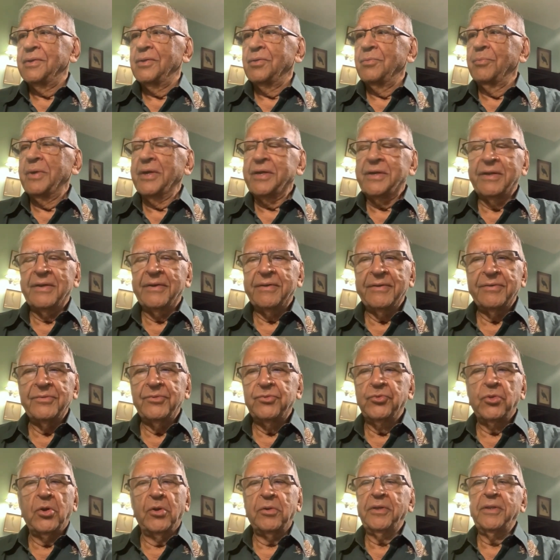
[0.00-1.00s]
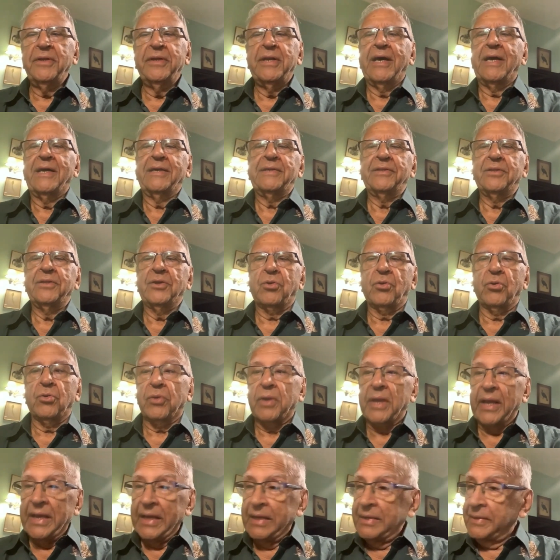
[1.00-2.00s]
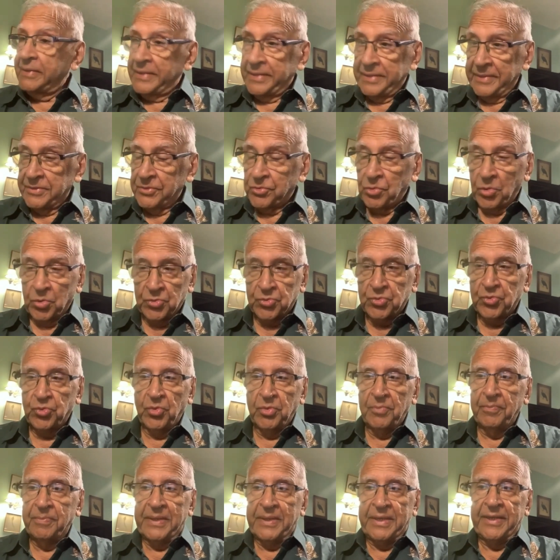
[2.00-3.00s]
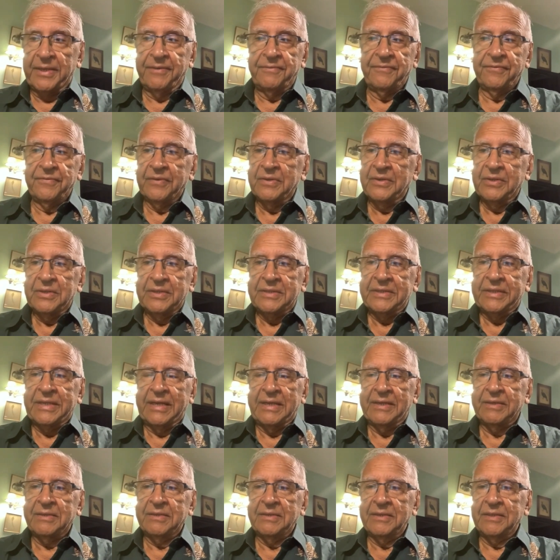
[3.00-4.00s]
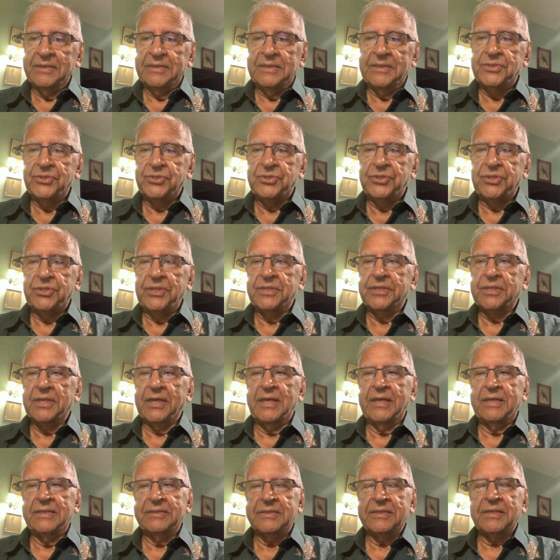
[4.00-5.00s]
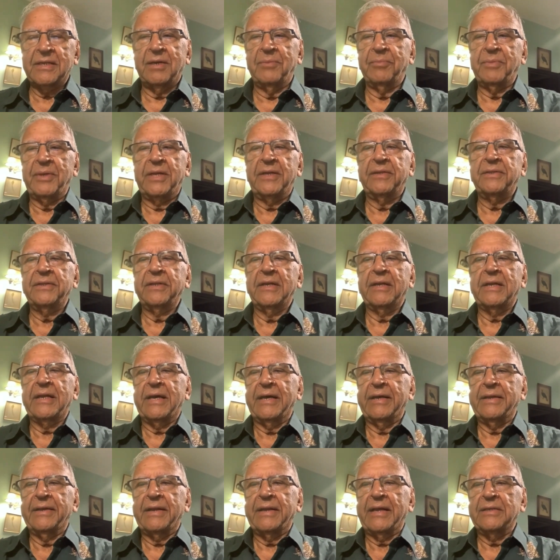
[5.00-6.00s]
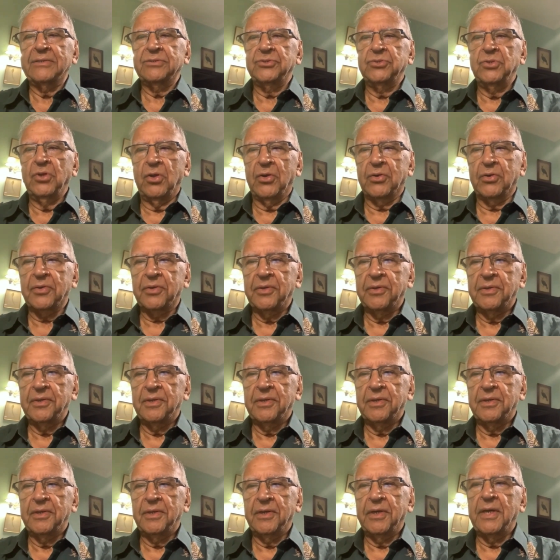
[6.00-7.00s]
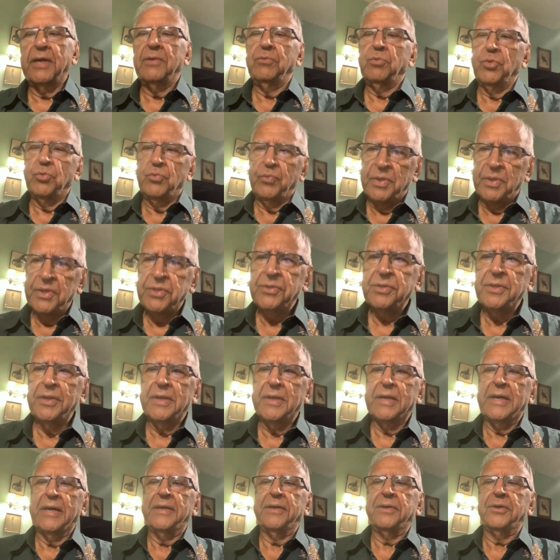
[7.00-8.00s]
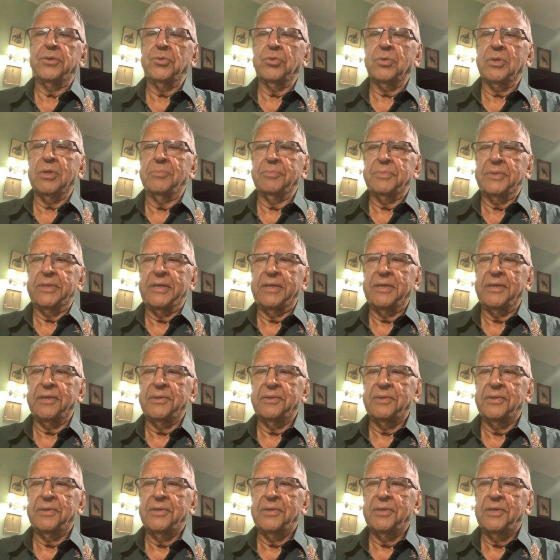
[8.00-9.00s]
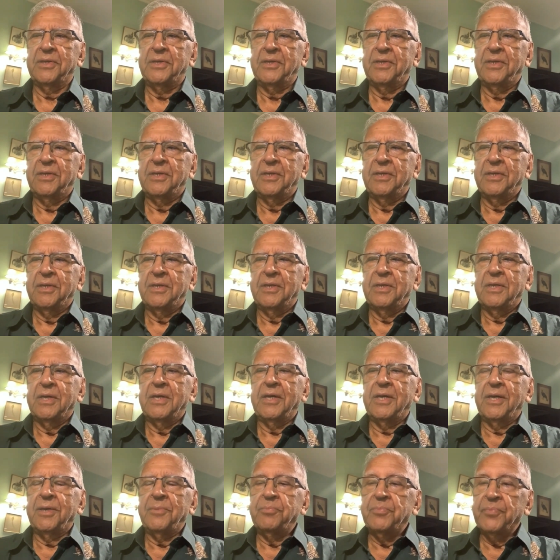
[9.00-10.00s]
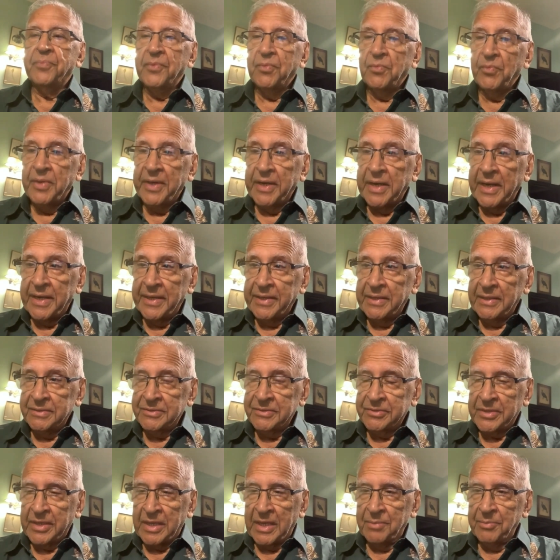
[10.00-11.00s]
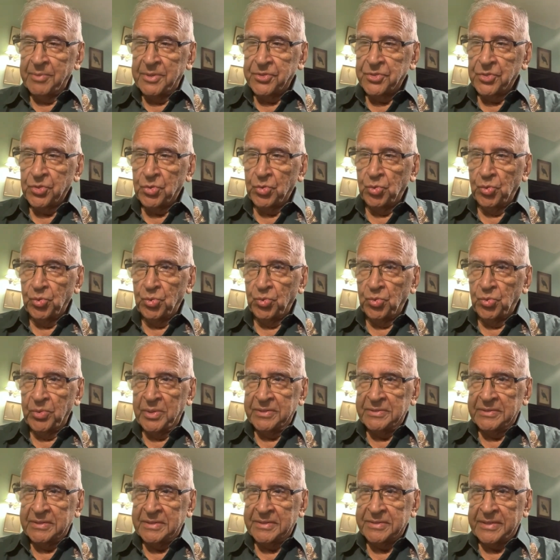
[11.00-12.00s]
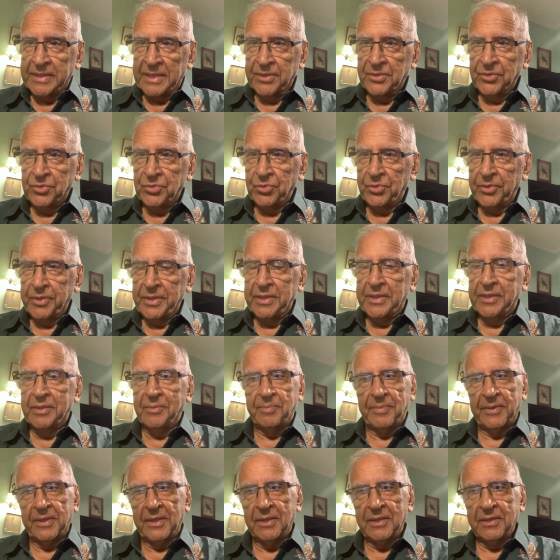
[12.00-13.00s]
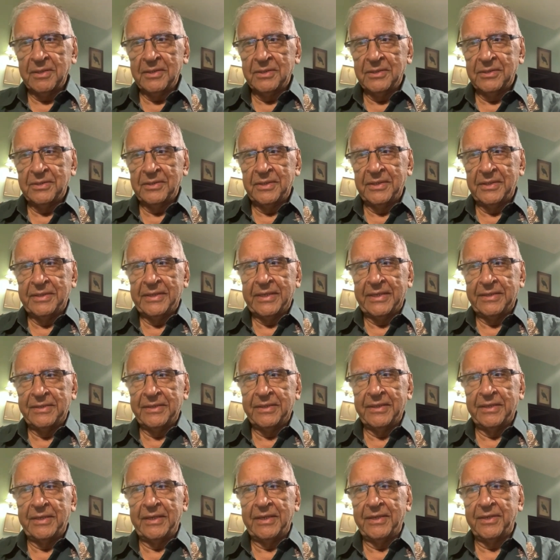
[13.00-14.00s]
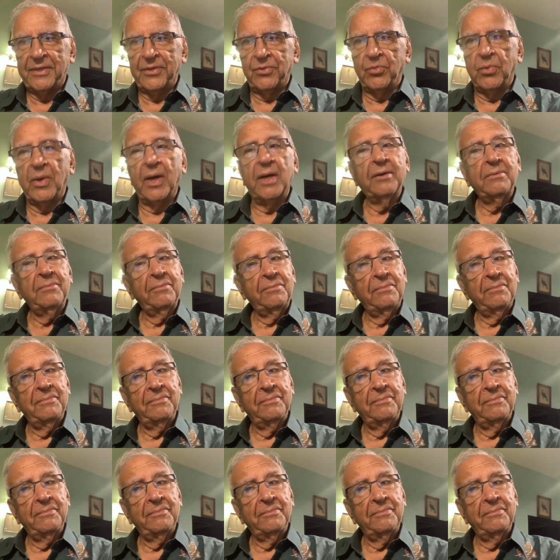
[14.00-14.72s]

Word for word: But it is not an either or. And there is also a belief that the cheetah has come in, the lion has not. I would wish the lion to come there. Um, when I established Kuno as a sanctuary and a park in 1981,